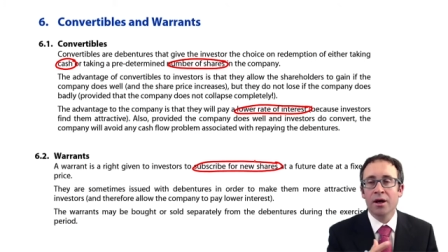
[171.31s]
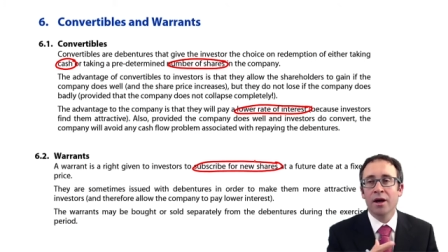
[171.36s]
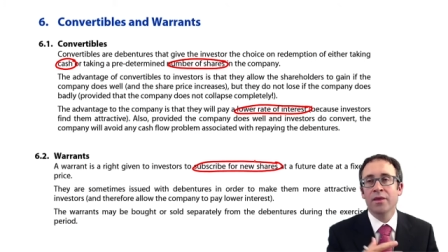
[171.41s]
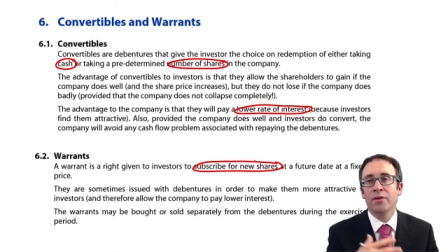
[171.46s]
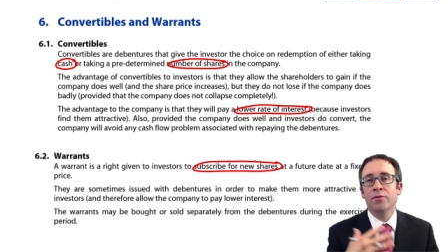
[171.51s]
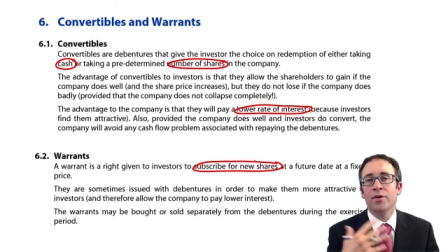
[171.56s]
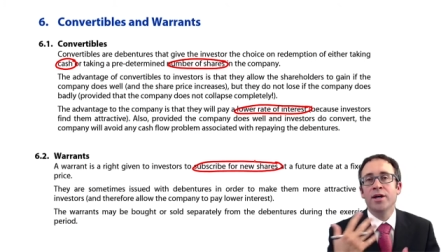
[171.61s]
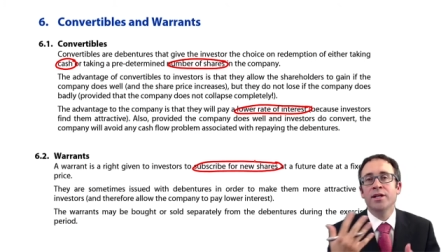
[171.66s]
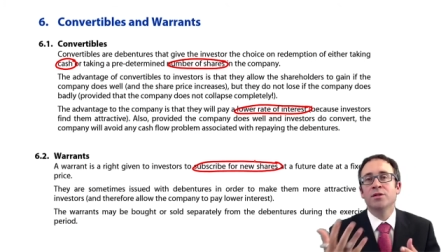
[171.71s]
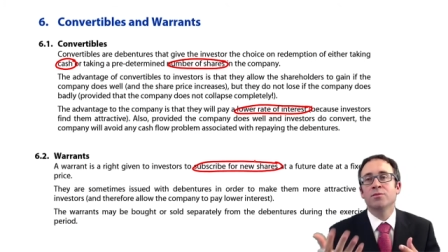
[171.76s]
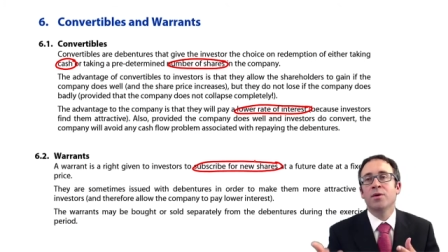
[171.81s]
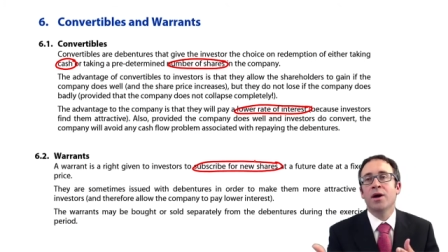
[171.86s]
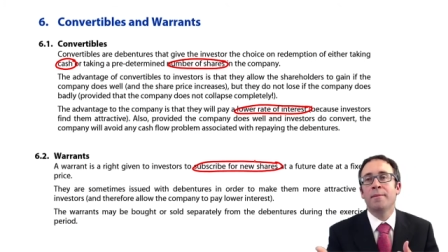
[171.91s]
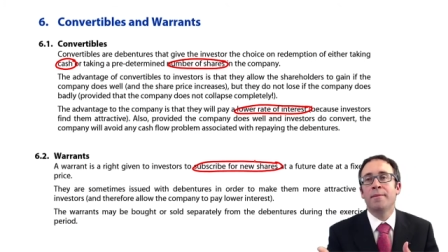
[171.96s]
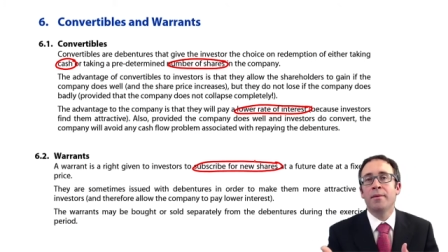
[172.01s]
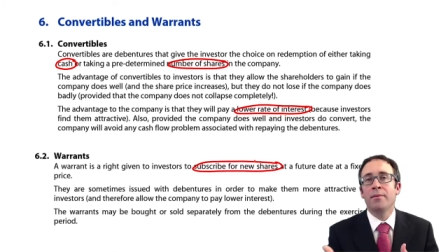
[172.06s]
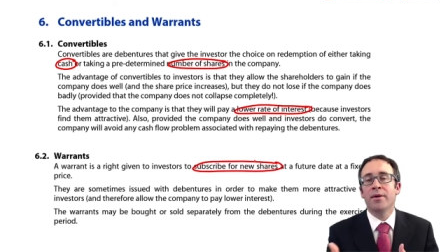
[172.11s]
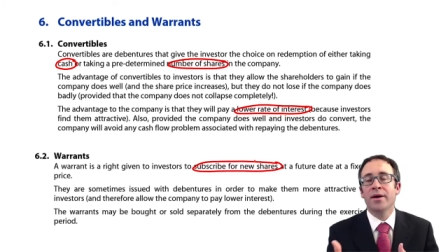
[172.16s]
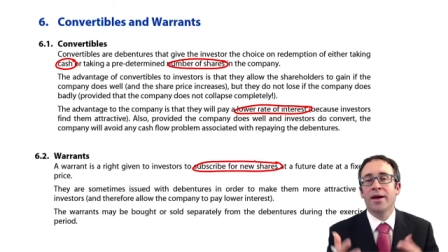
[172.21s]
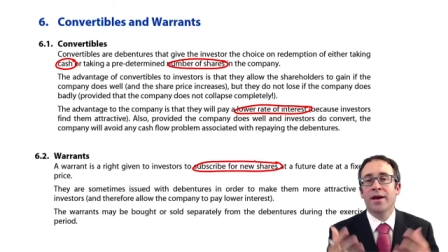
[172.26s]
And the reason why
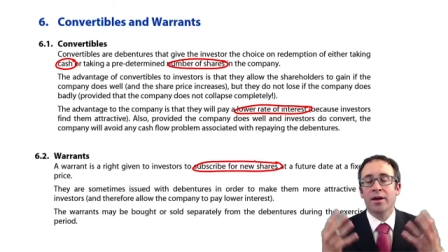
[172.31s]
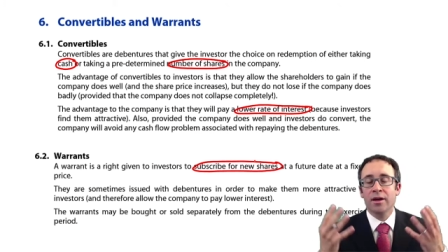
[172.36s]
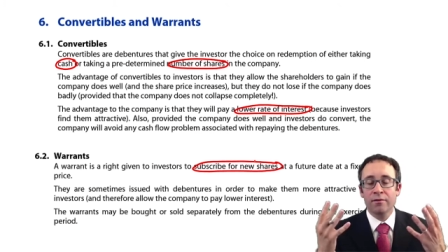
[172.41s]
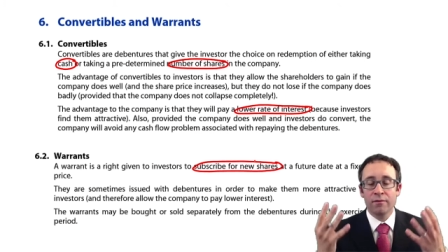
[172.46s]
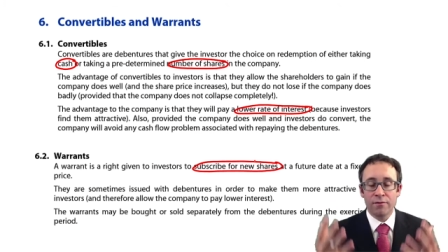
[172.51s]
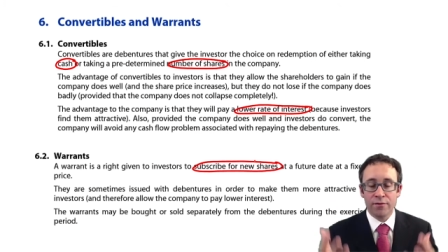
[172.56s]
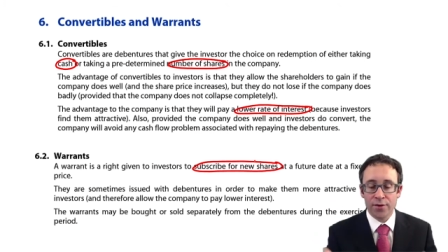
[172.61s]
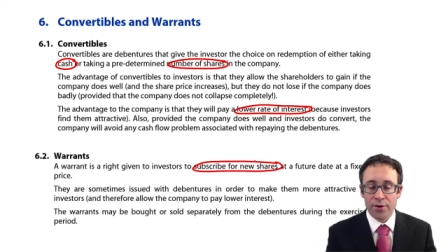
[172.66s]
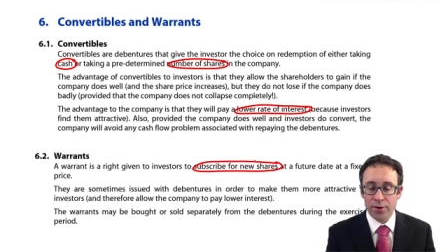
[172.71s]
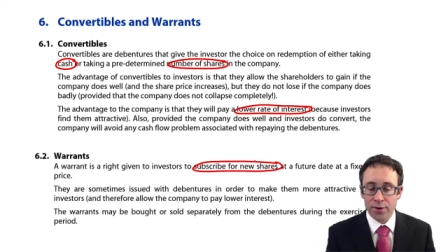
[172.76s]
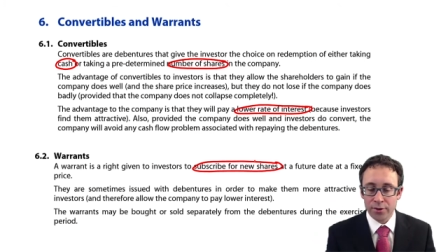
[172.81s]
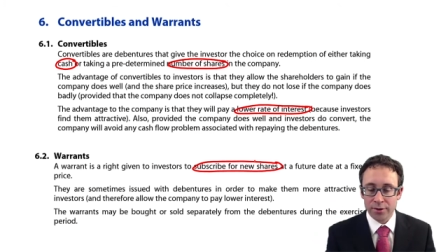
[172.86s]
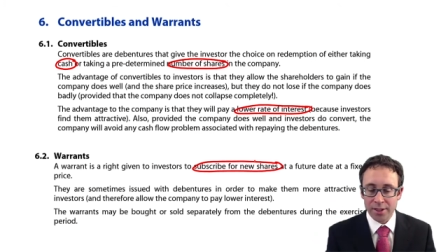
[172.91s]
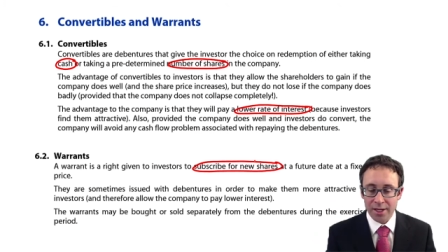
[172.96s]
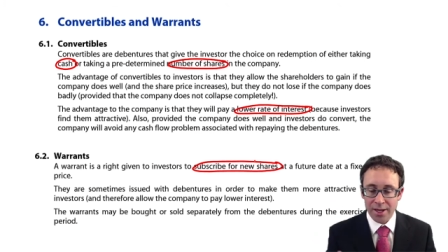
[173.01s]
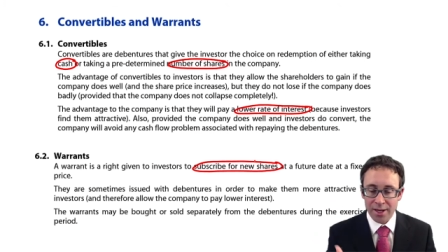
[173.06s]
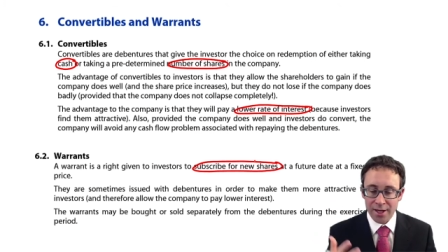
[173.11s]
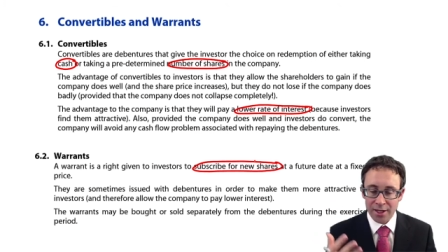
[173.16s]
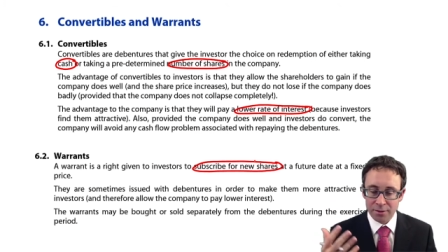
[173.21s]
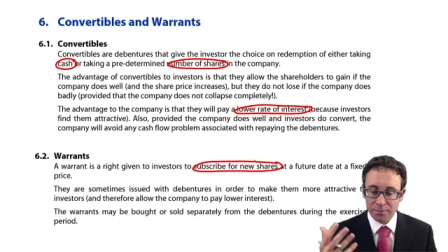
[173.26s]
people get
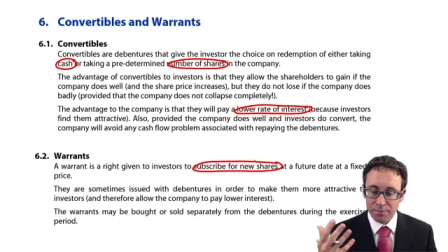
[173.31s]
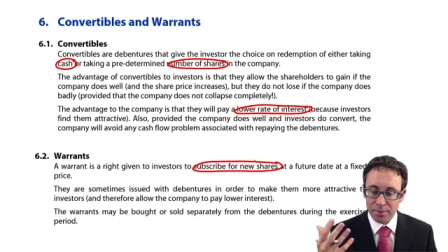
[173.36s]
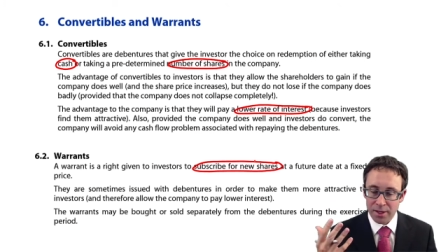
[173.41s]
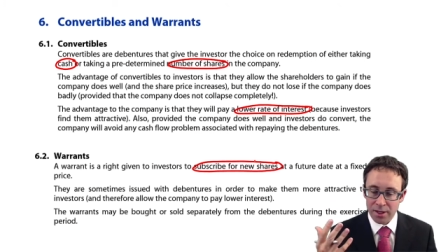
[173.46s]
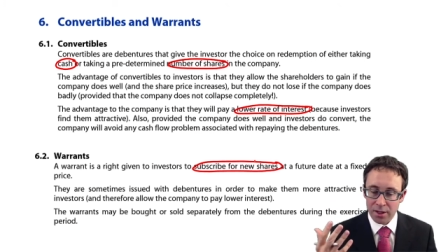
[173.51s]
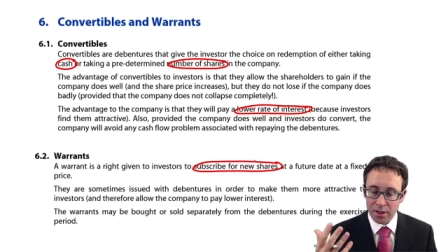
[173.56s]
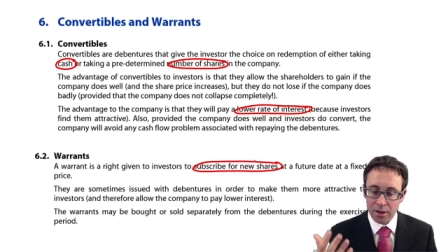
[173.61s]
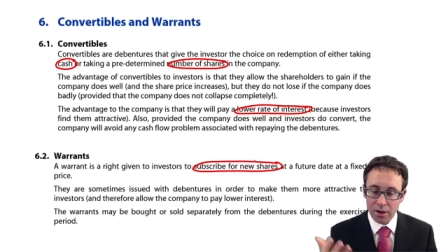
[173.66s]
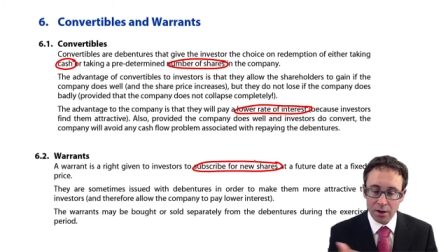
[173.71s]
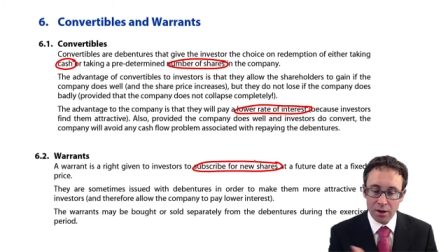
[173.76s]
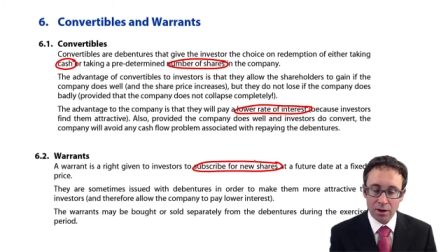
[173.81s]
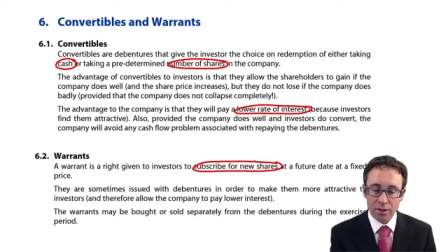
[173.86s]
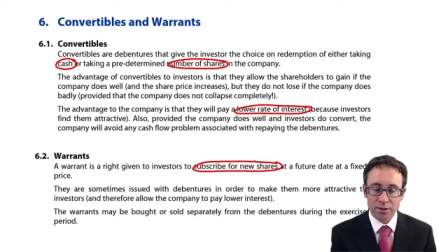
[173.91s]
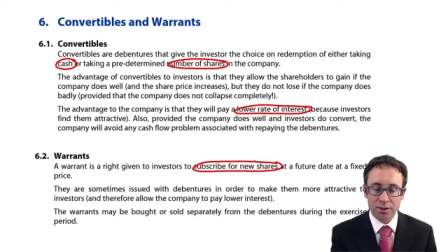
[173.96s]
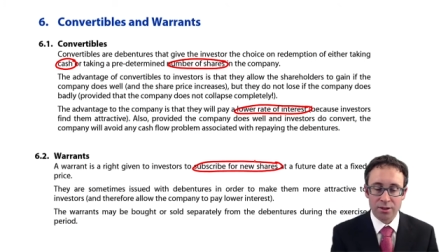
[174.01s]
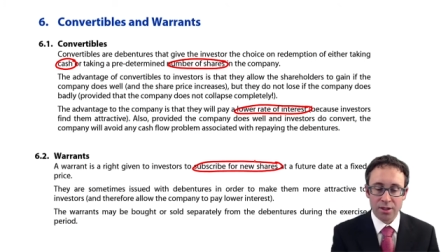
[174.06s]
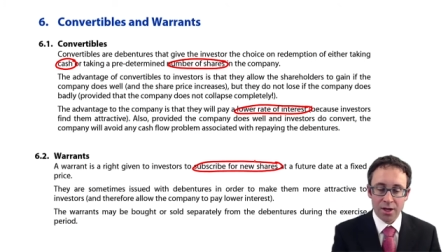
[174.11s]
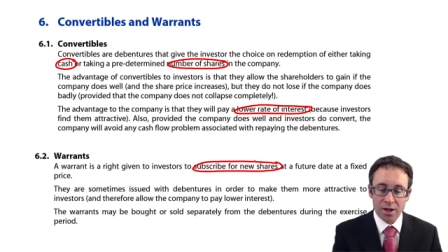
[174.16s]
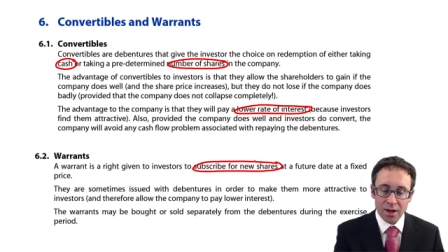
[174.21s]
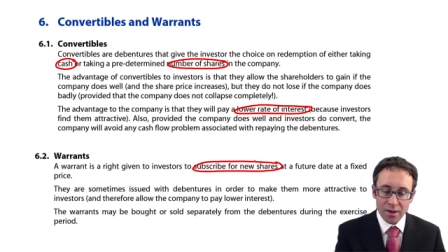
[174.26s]
confused is
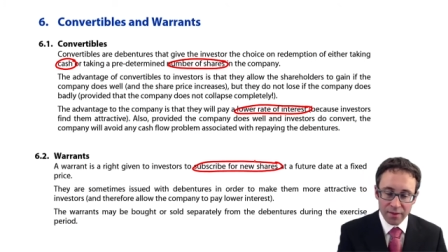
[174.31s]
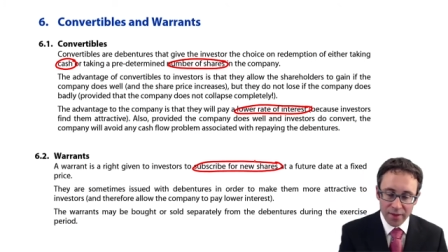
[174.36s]
because